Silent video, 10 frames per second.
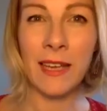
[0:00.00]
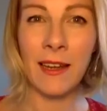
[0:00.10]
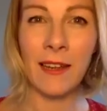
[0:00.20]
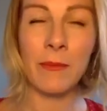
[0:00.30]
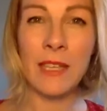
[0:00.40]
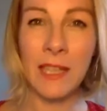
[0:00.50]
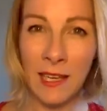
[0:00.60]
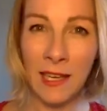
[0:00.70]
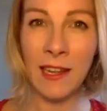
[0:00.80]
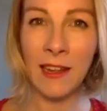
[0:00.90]
at the
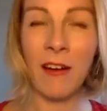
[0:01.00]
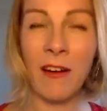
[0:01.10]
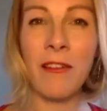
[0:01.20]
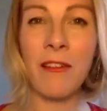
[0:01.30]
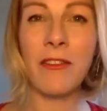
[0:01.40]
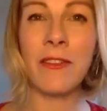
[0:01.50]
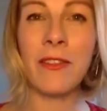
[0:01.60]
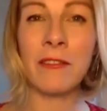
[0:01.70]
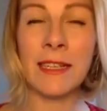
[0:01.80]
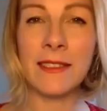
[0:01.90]
beginning of
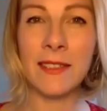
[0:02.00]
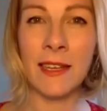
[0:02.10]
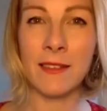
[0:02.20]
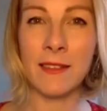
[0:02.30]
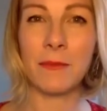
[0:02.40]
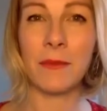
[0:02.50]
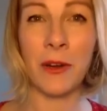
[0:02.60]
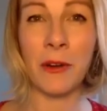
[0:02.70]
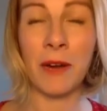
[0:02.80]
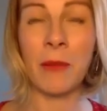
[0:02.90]
the Red Tent
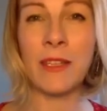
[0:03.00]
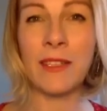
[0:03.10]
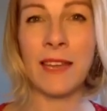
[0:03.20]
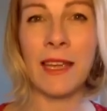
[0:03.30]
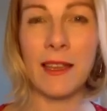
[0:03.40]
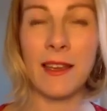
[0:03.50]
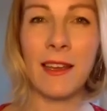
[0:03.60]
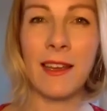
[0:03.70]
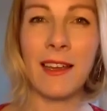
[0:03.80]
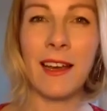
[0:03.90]
program, we take
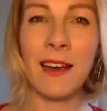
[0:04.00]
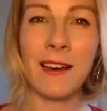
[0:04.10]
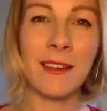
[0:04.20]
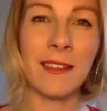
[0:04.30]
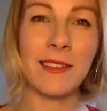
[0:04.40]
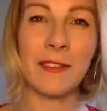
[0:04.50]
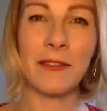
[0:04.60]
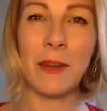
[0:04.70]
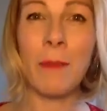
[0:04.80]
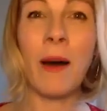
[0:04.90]
sort of
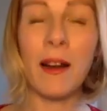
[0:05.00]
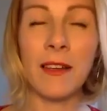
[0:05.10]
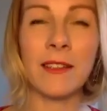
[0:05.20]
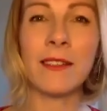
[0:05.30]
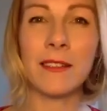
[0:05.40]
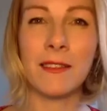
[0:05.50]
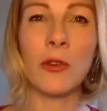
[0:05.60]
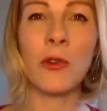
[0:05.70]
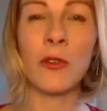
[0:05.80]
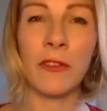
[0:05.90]
markers,
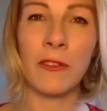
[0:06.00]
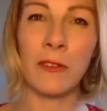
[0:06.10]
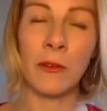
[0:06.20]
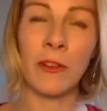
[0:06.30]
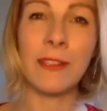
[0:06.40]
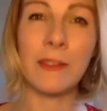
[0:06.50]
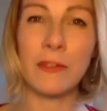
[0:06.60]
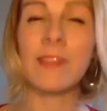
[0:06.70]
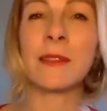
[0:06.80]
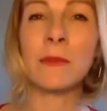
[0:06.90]
scores on all the
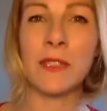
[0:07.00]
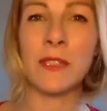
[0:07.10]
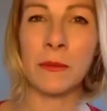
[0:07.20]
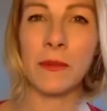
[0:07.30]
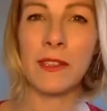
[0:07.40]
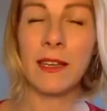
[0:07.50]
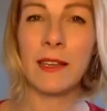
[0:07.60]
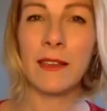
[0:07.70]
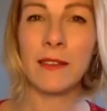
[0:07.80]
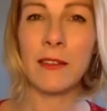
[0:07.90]
different symptoms,
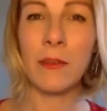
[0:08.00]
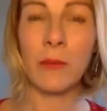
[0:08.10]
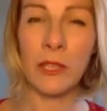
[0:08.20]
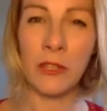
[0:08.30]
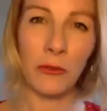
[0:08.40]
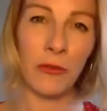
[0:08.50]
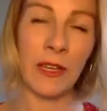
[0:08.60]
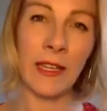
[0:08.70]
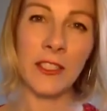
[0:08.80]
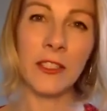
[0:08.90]
so that when you
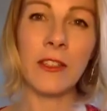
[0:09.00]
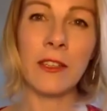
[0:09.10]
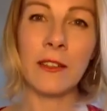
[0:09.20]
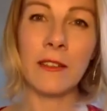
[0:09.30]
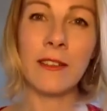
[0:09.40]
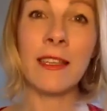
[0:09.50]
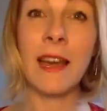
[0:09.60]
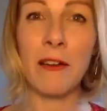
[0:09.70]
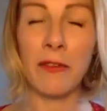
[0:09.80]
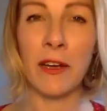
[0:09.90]
finish, you can see
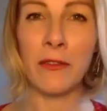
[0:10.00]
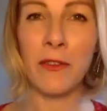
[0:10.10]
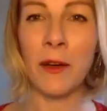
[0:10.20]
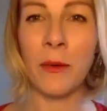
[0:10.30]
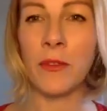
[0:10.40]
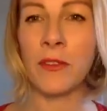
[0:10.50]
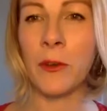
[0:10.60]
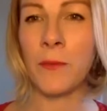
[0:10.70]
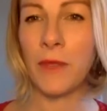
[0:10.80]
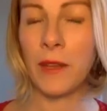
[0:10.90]
how far you've come. So
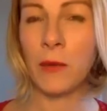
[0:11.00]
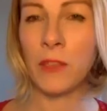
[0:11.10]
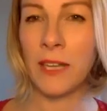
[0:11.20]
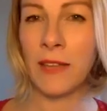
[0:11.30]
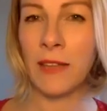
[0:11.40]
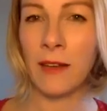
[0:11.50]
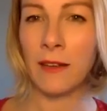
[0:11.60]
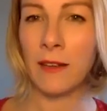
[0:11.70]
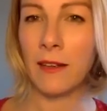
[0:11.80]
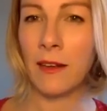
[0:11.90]
we'll share that
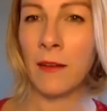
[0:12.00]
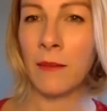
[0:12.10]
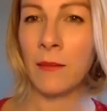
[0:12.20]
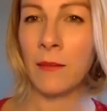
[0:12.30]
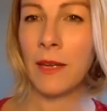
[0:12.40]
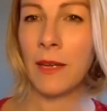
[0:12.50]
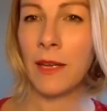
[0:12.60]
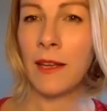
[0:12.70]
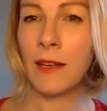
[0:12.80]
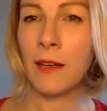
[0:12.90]

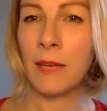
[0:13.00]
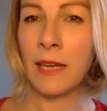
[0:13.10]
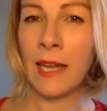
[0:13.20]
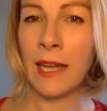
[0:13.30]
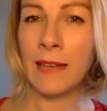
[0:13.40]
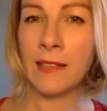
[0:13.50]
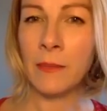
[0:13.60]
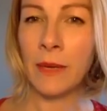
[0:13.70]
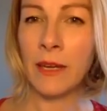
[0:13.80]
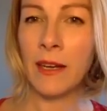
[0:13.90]
a bit later.
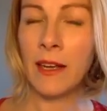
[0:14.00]
But